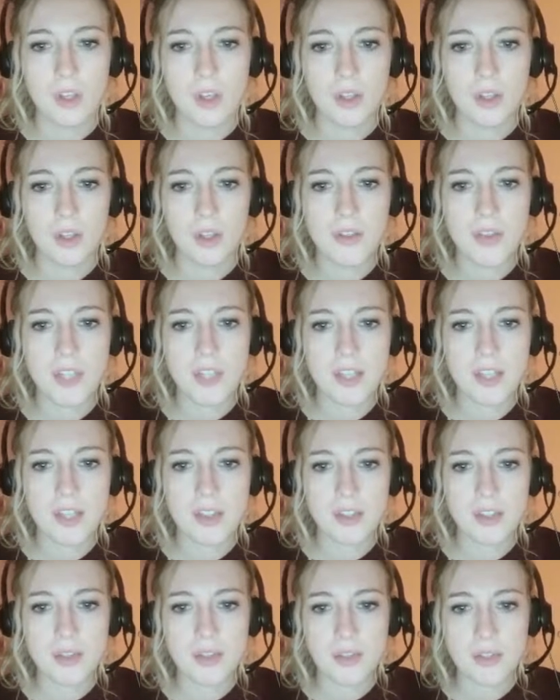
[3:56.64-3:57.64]
you can see
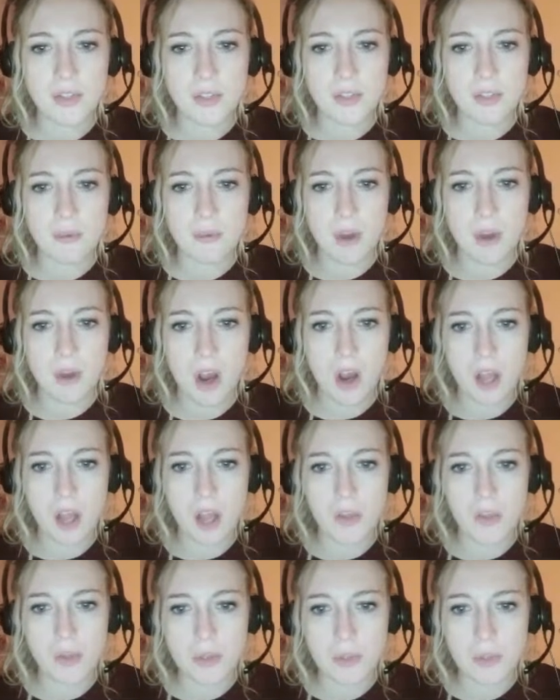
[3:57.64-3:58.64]
that there's a
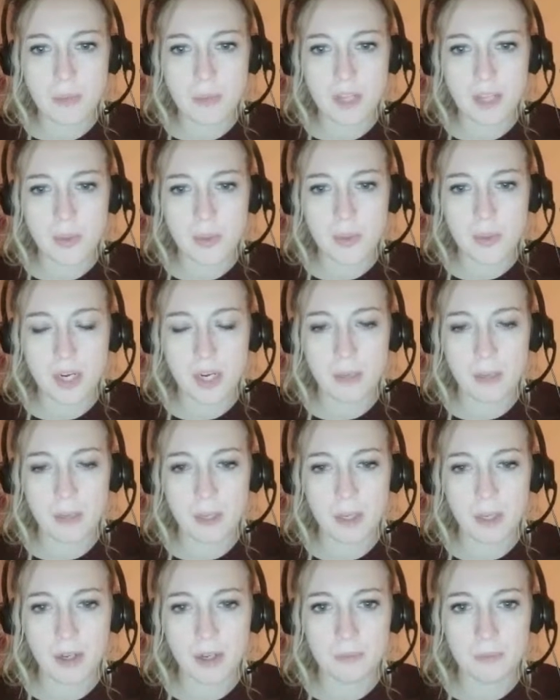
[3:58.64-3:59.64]
hollow space right up
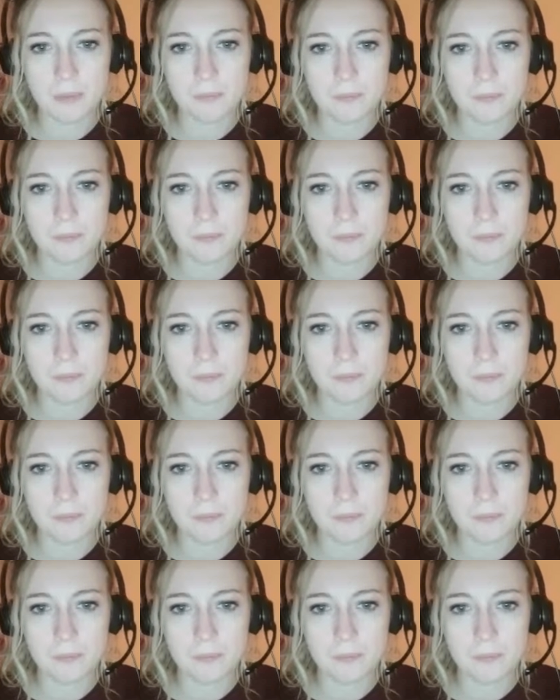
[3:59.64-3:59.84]
here,